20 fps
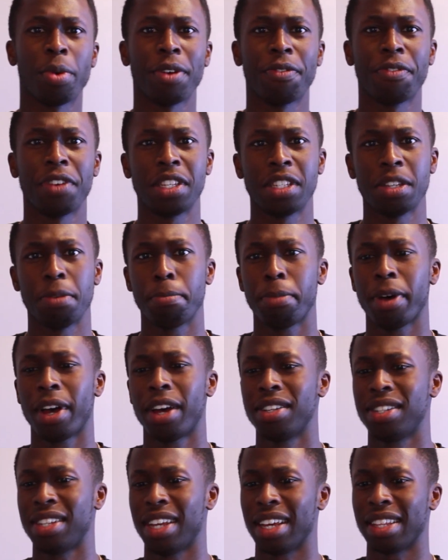about things in
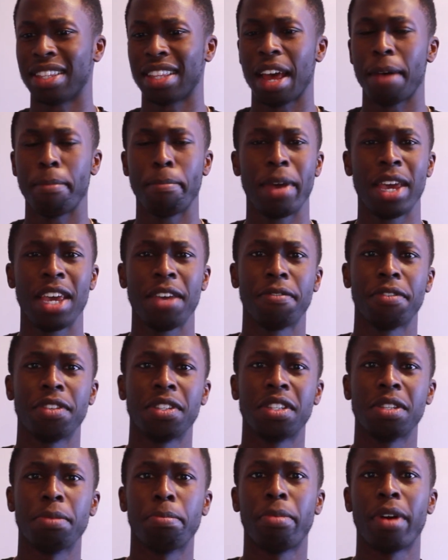biotech that may even
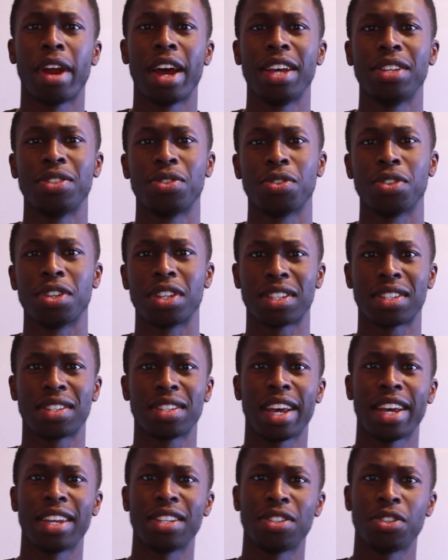surprise or
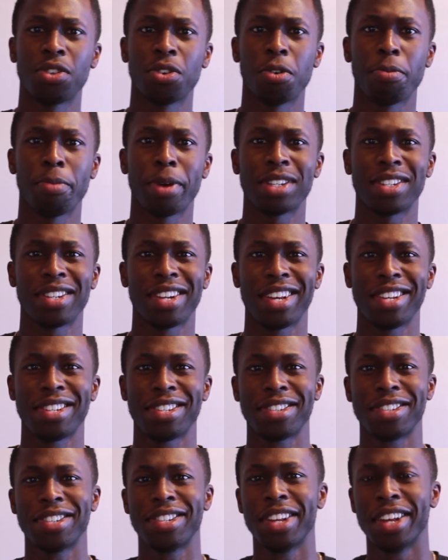excite your
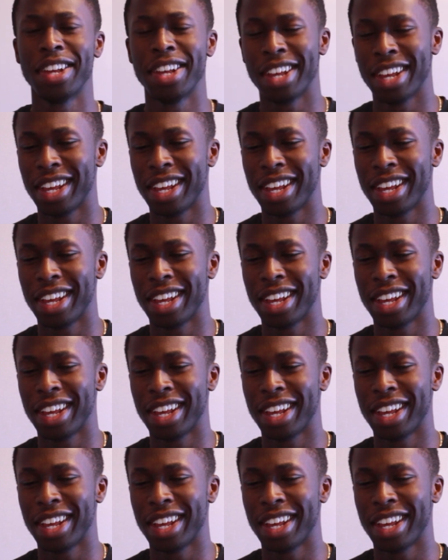imagination.